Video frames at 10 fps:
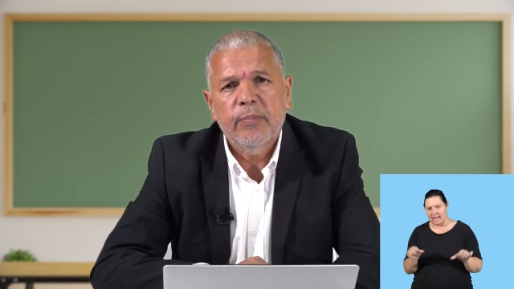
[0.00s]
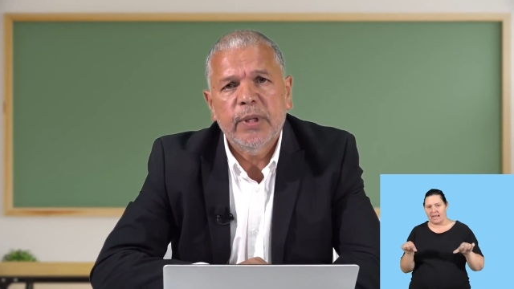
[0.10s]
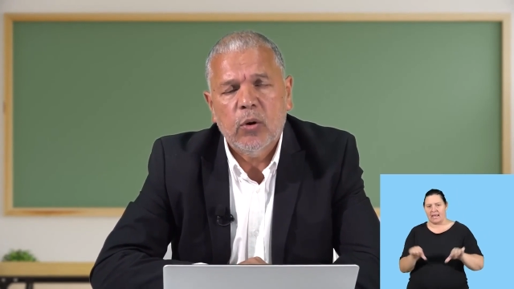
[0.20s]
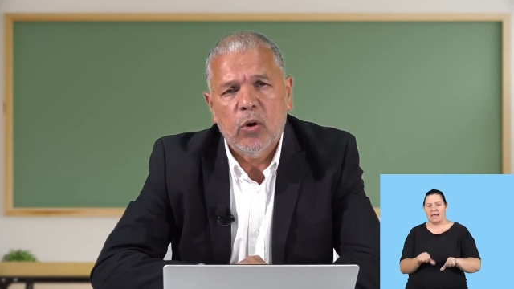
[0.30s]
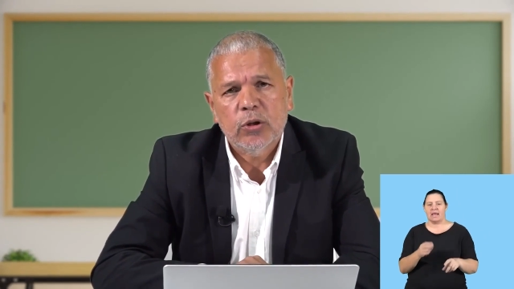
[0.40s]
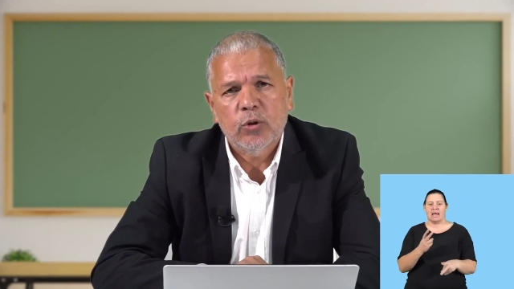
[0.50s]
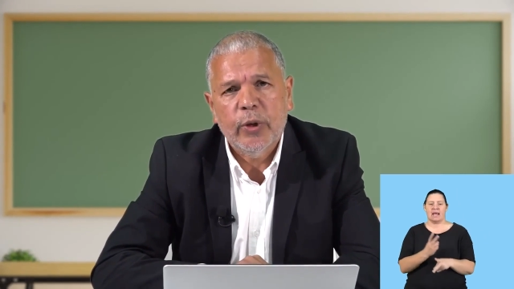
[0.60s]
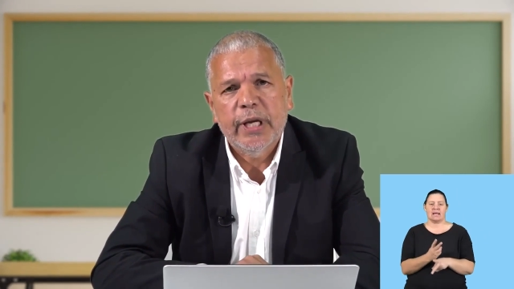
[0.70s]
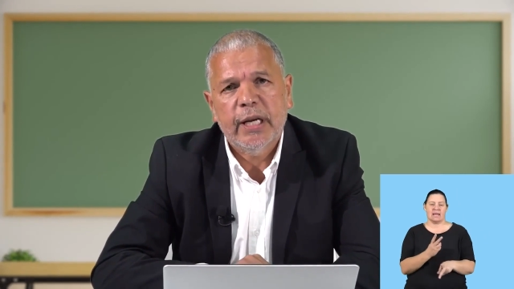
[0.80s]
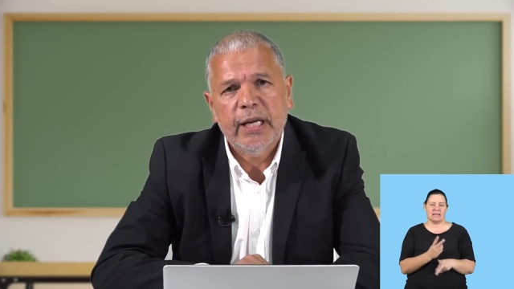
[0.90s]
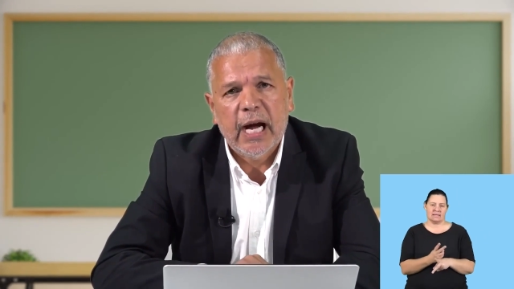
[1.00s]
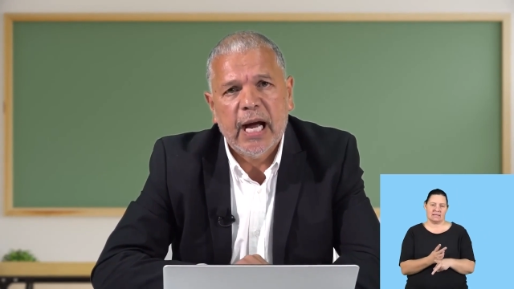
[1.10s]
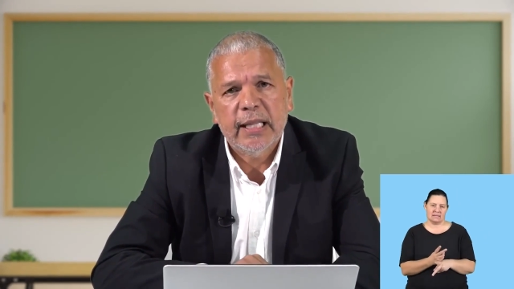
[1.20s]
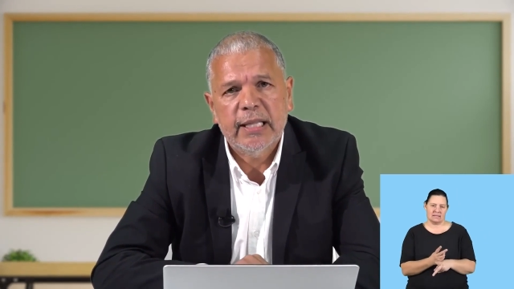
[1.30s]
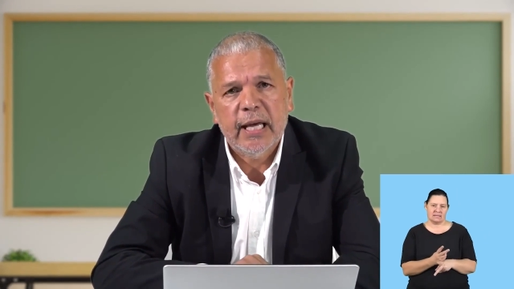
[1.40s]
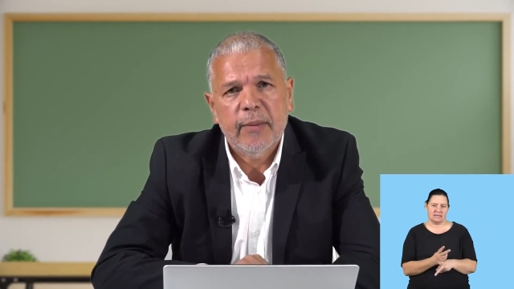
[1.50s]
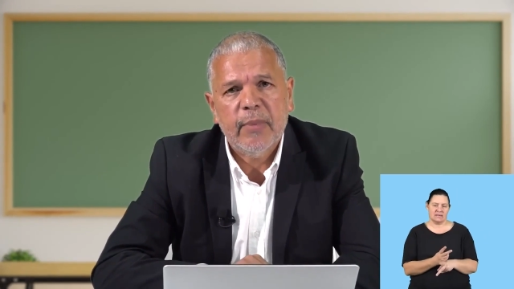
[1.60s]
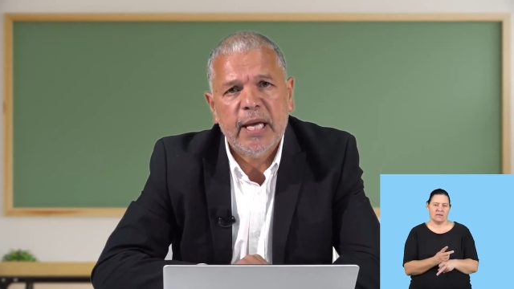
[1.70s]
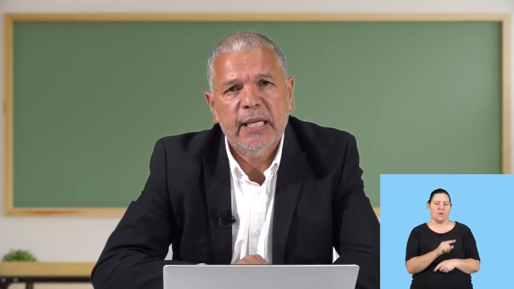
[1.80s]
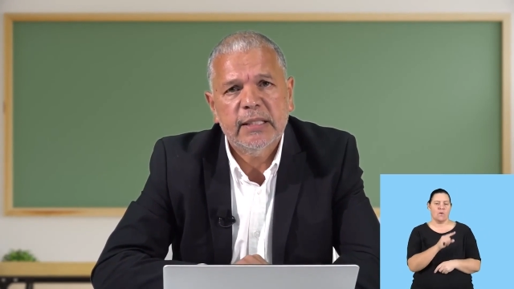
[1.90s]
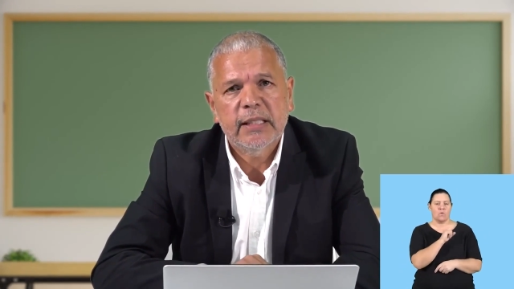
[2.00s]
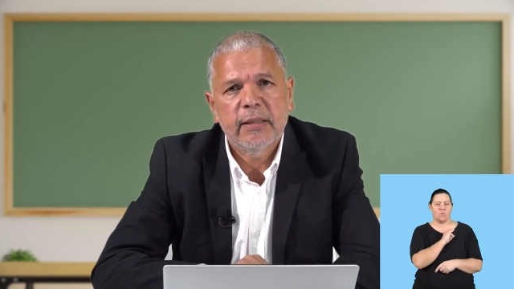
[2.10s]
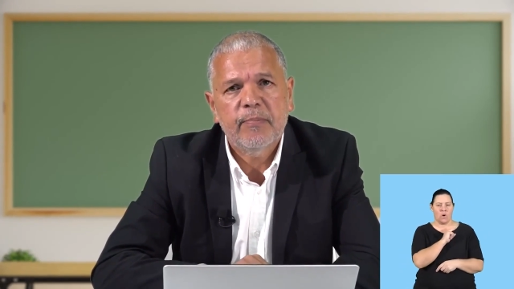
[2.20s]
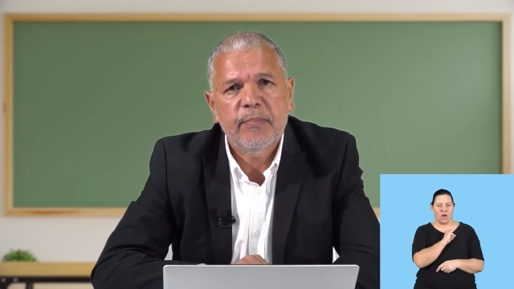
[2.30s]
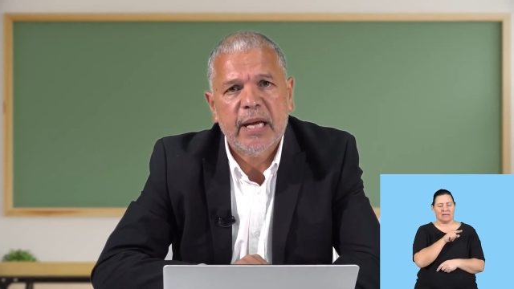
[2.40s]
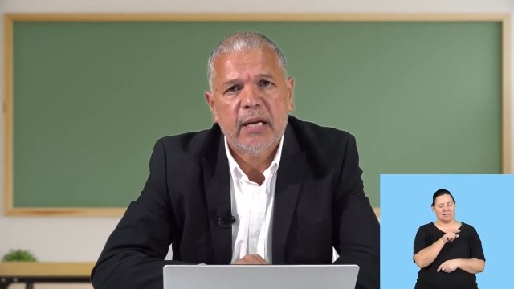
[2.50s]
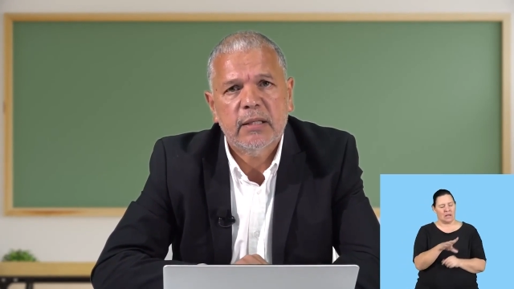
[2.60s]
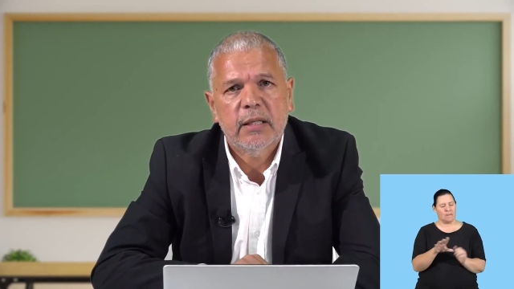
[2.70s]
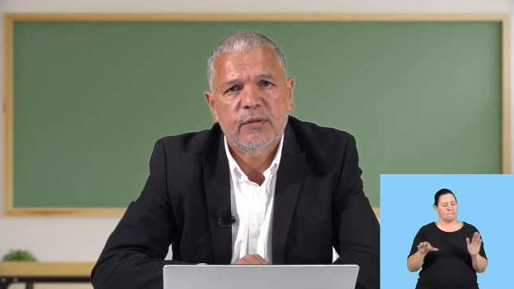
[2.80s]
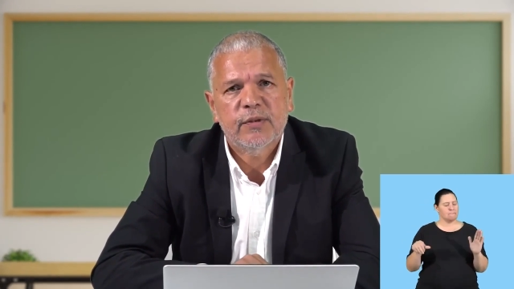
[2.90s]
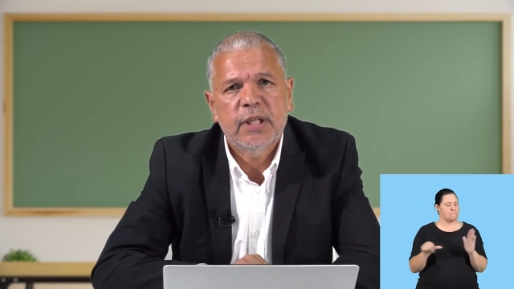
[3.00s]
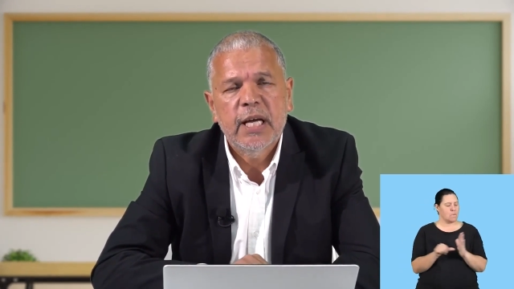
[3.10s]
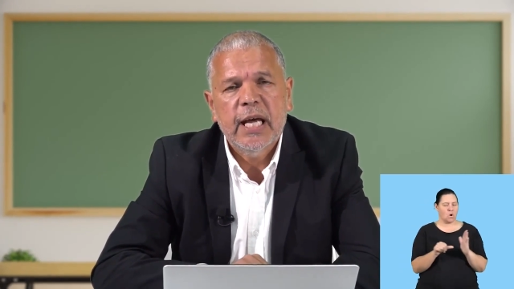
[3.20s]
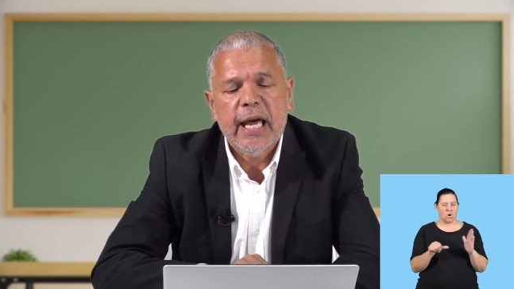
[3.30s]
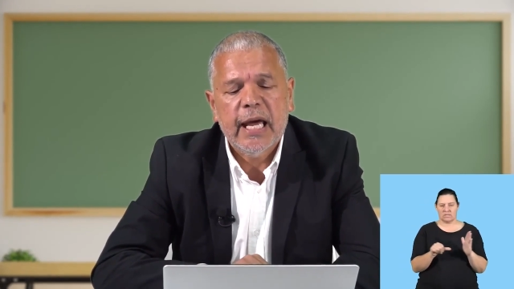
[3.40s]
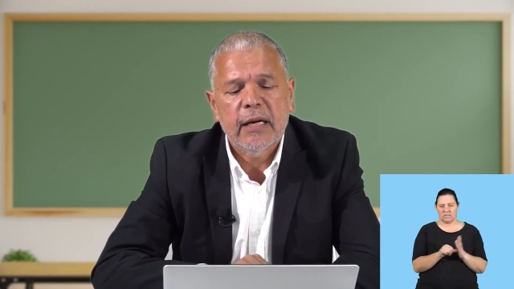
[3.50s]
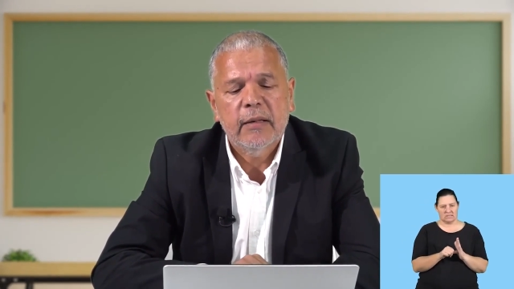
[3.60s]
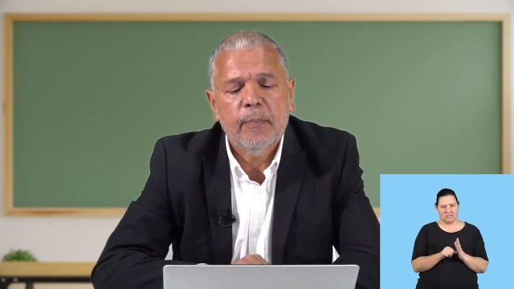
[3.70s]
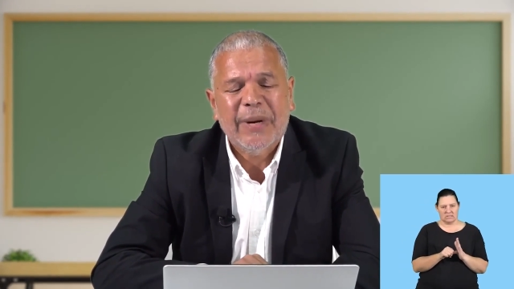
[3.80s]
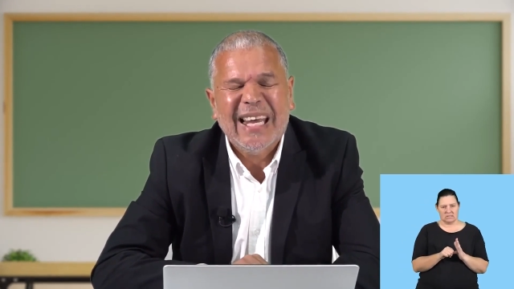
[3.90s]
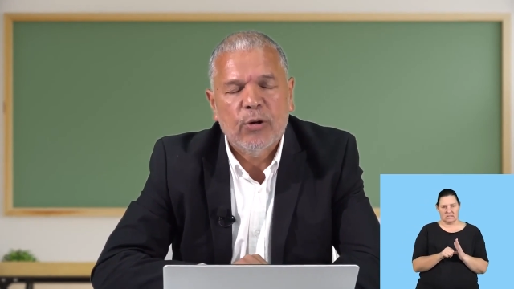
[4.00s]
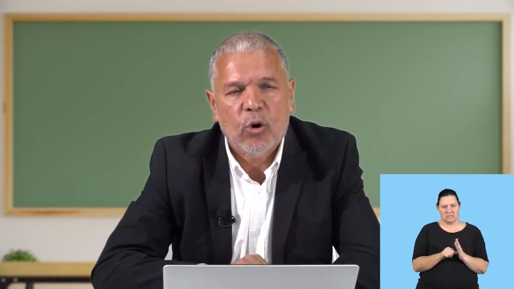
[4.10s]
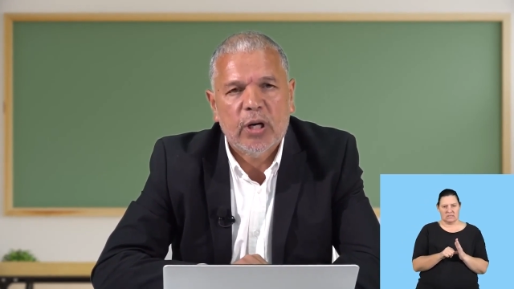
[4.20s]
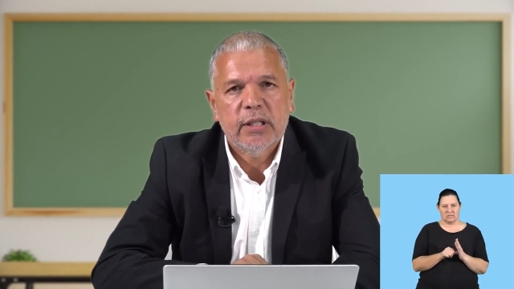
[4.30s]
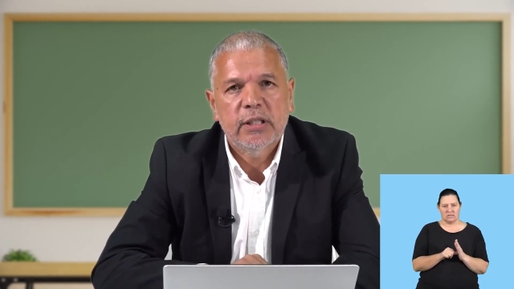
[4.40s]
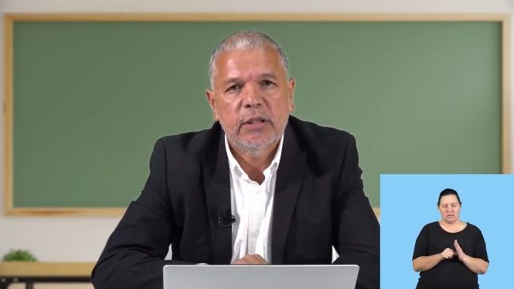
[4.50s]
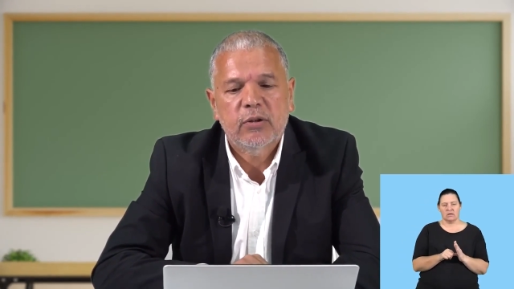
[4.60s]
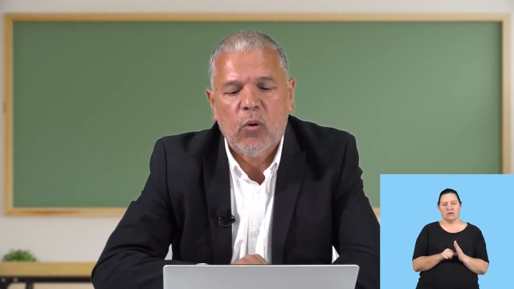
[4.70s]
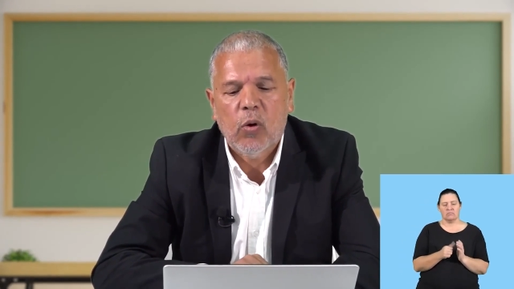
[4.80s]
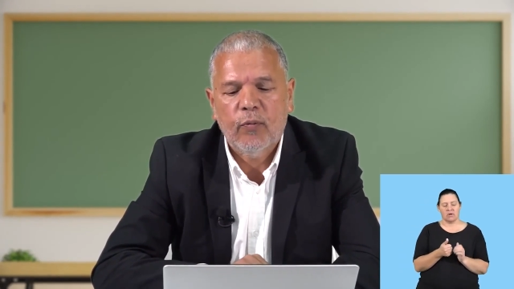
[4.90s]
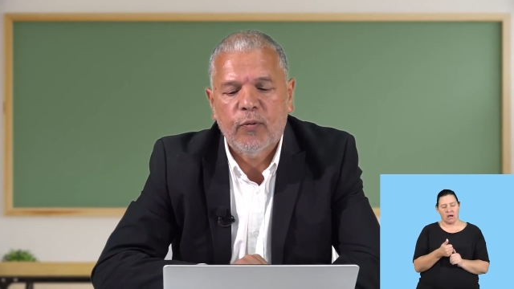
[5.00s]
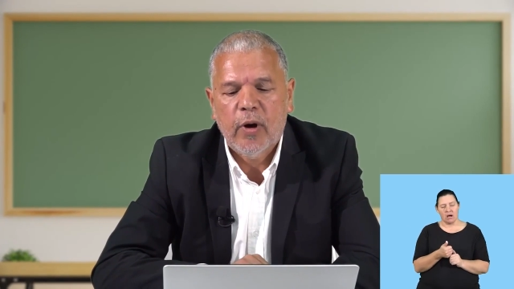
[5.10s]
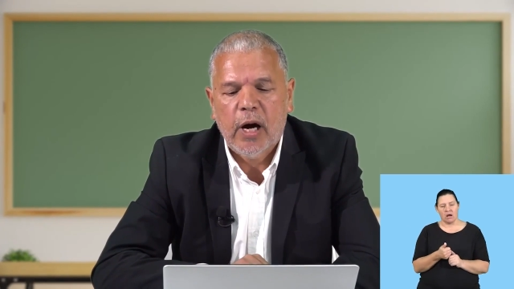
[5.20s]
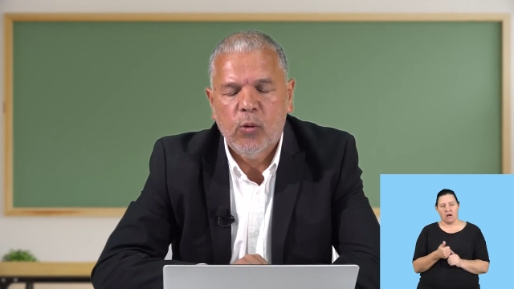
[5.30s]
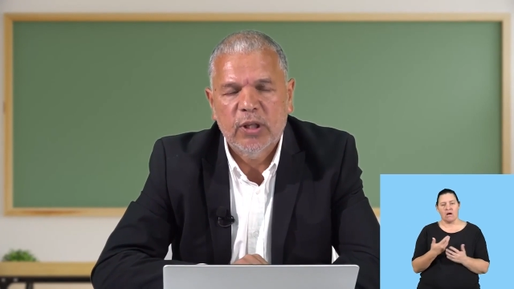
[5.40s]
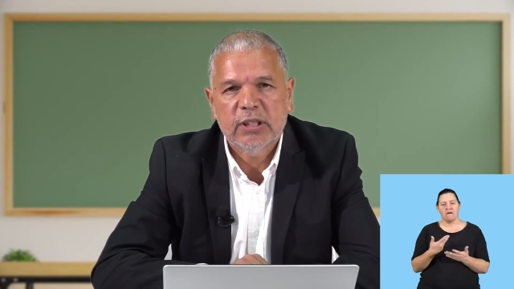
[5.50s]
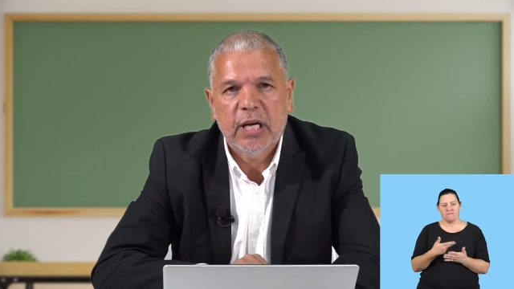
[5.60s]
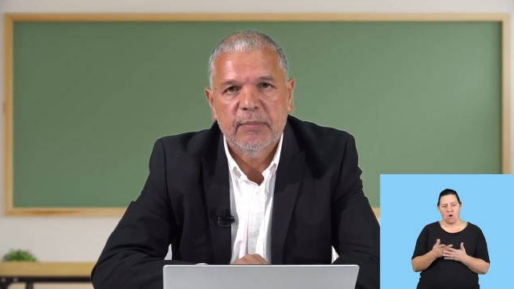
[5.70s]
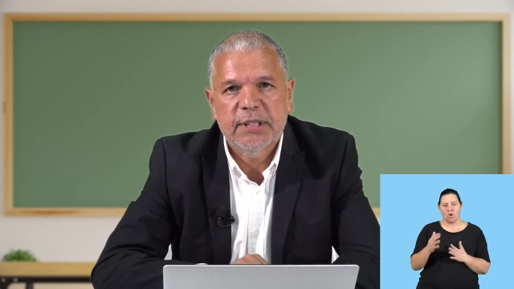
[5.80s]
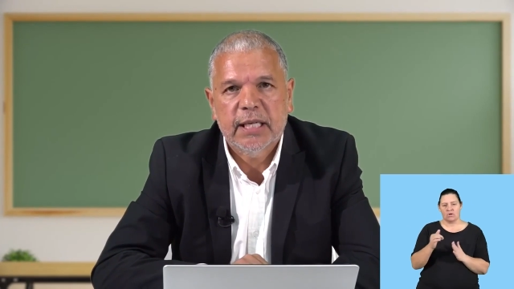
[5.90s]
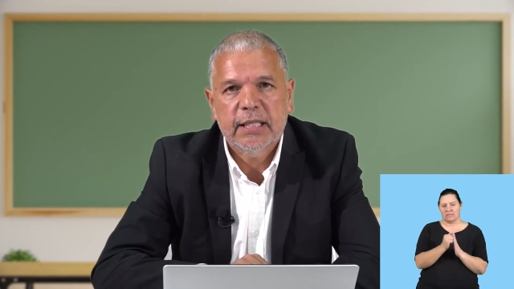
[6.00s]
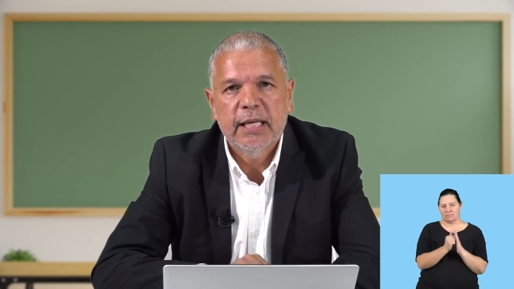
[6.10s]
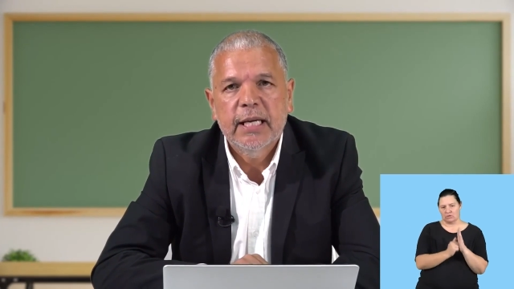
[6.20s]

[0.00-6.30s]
because we regard them as imperatives and priorities of our subject.